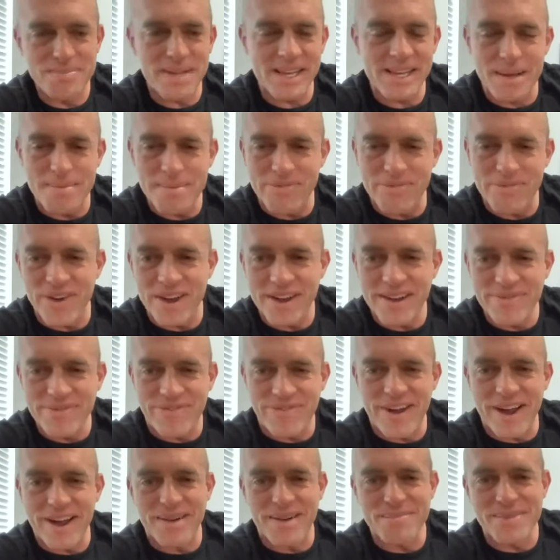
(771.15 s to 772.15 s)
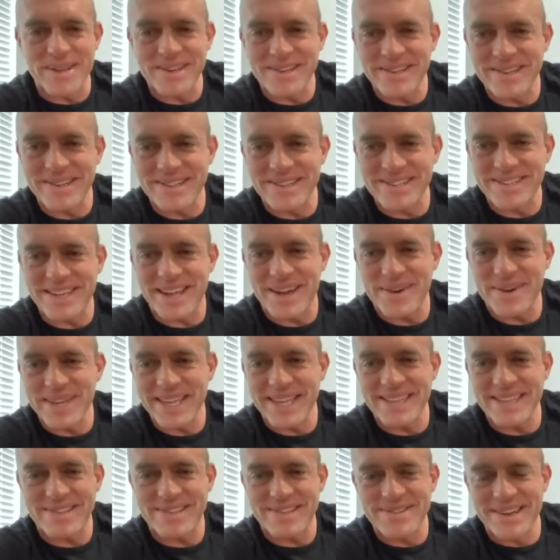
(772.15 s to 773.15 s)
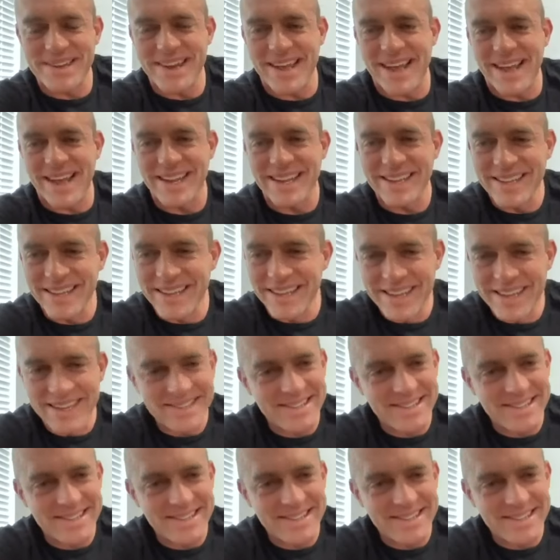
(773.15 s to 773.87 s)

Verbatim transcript: I'm like, I'm a fucking fireman, dude. This is how we get through the night.